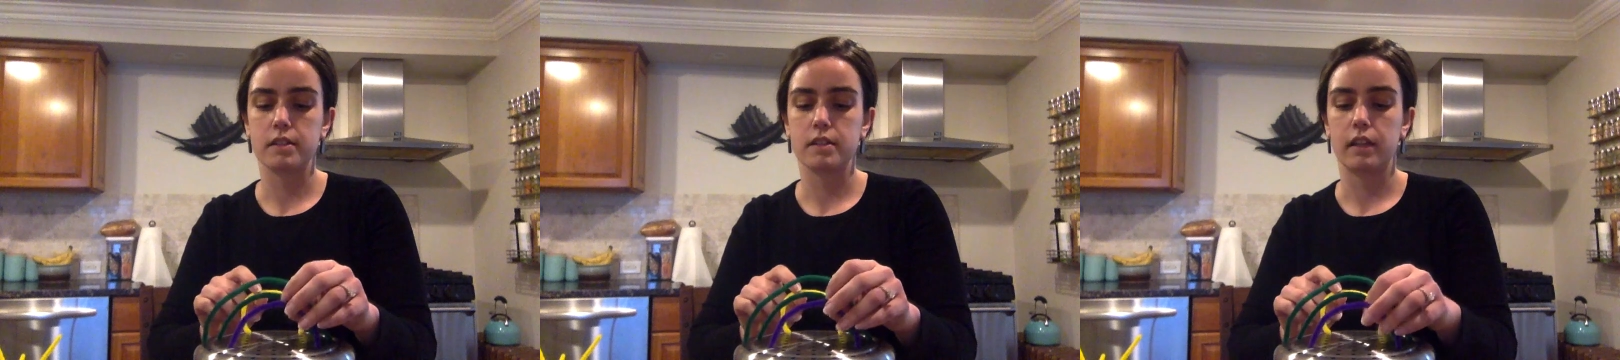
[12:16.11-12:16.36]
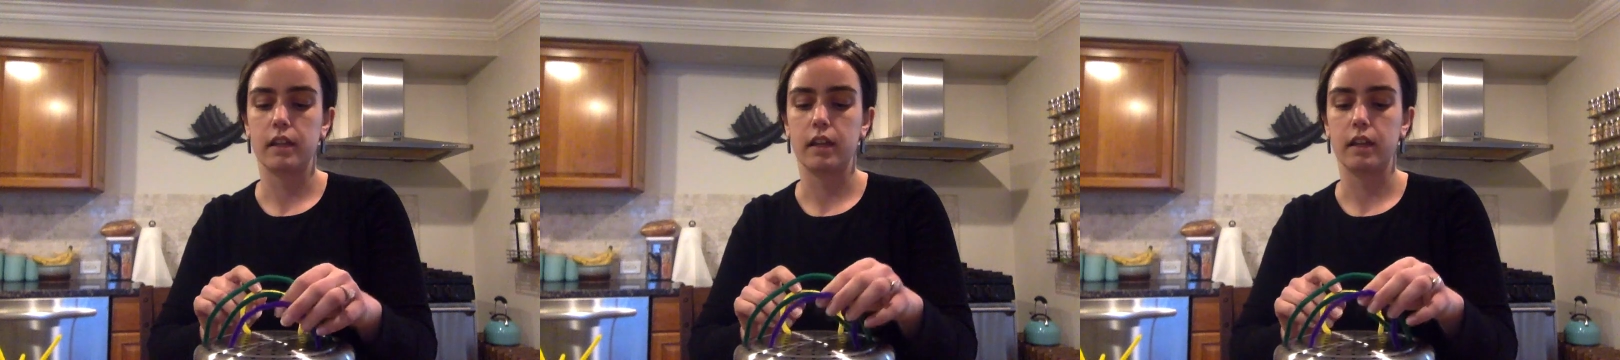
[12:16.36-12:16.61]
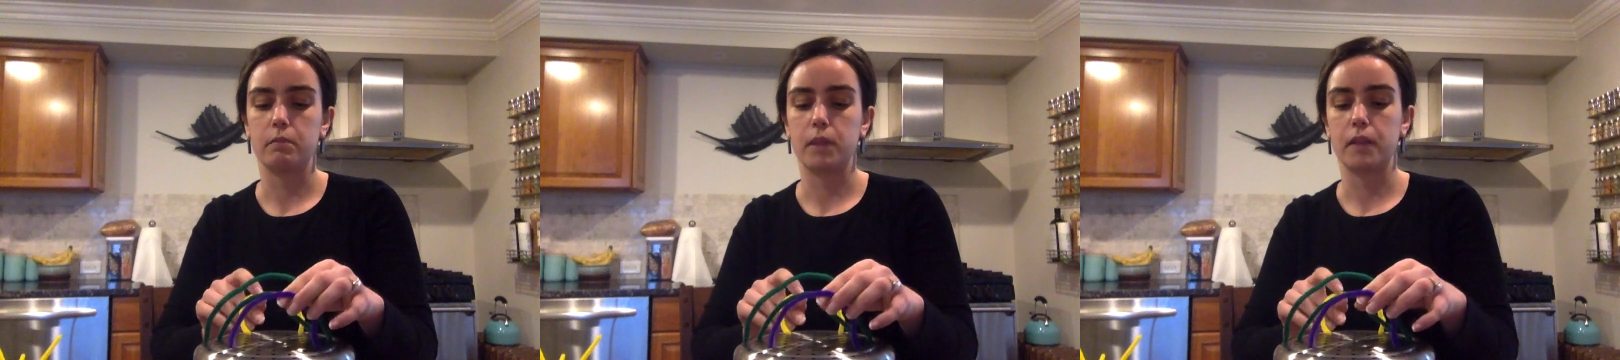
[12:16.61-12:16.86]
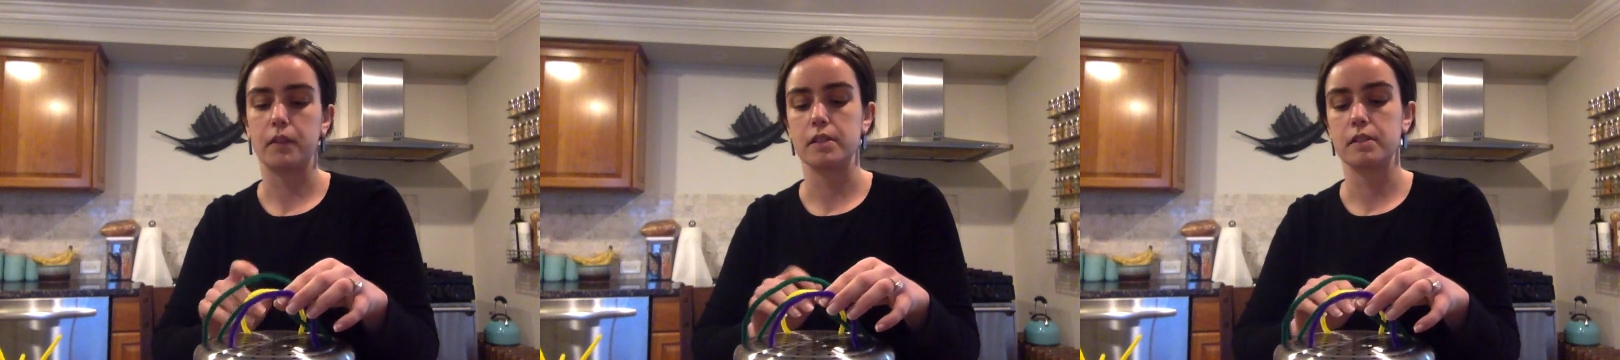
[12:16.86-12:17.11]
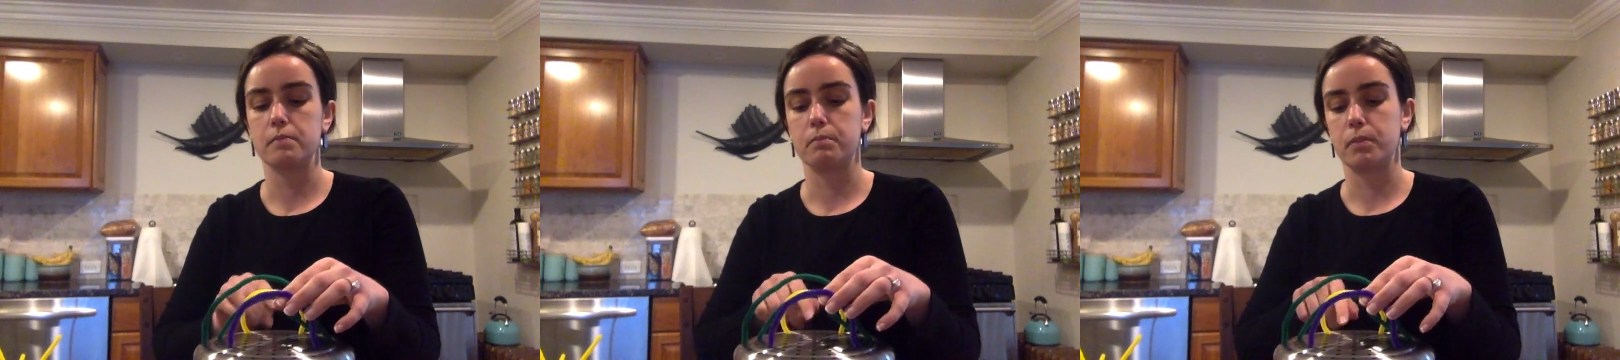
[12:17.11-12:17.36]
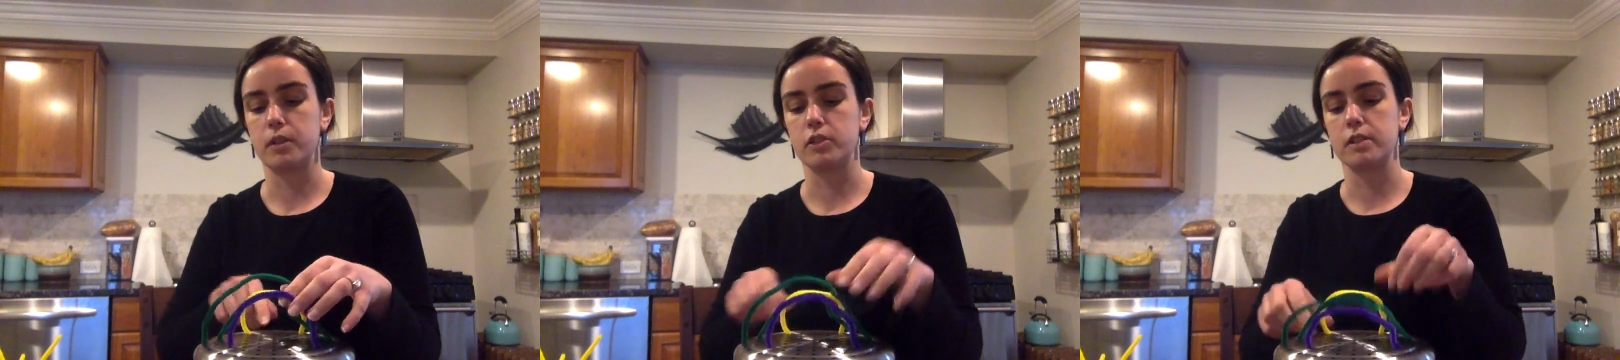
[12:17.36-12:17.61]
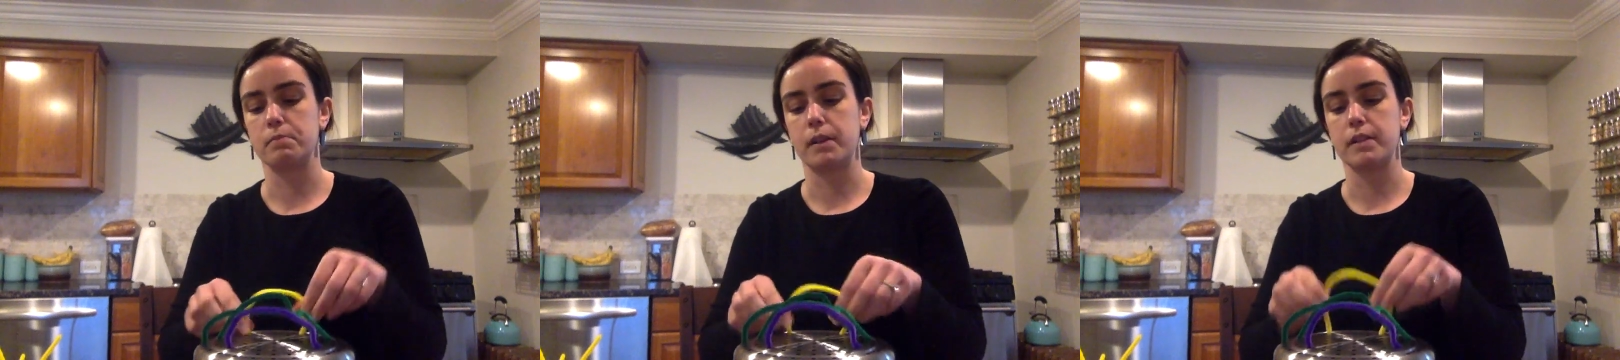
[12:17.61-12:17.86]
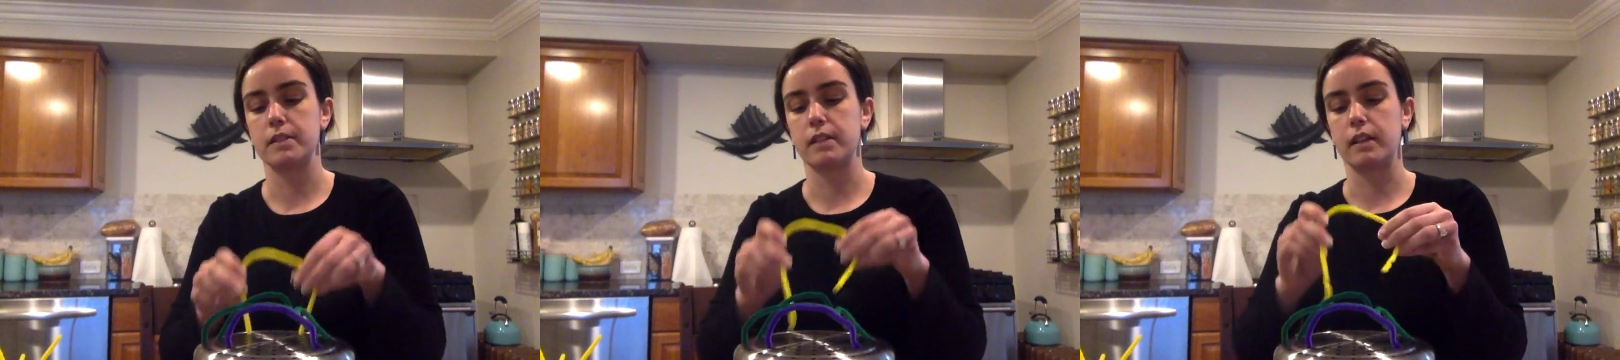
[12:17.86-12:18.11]
they can make these bridges by
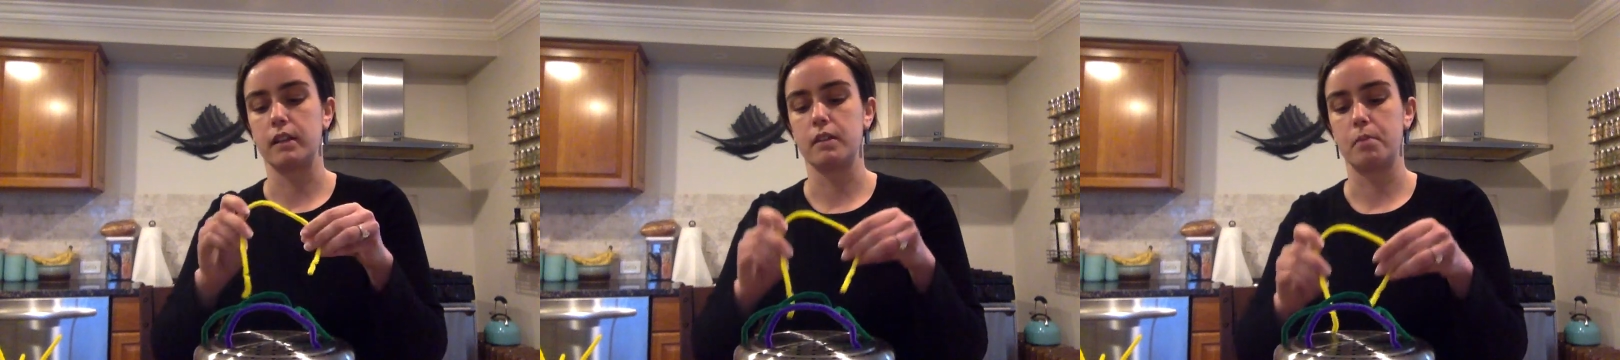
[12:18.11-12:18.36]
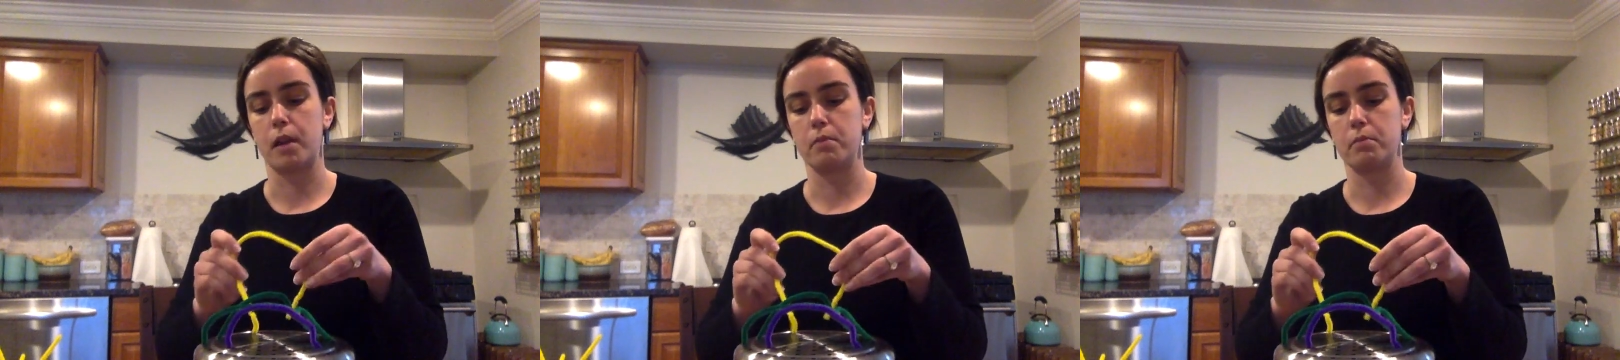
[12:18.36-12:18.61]
sticking the pipe